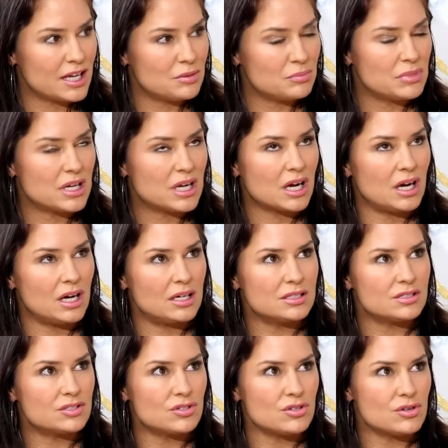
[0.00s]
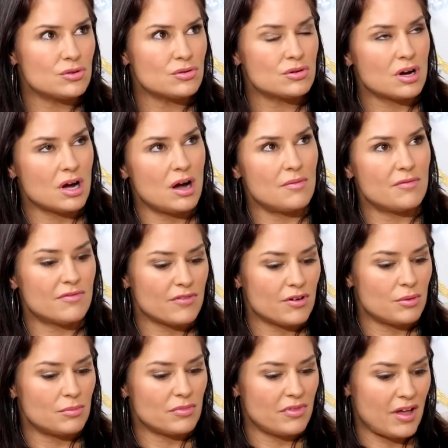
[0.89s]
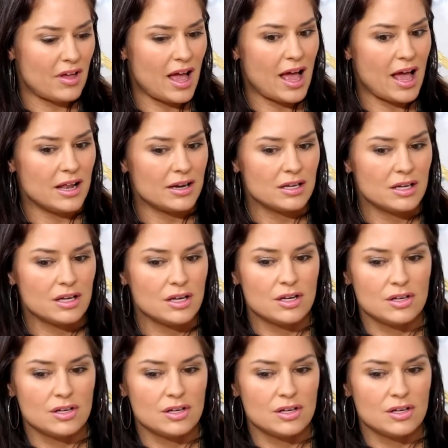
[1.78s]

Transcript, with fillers: and because you come from that,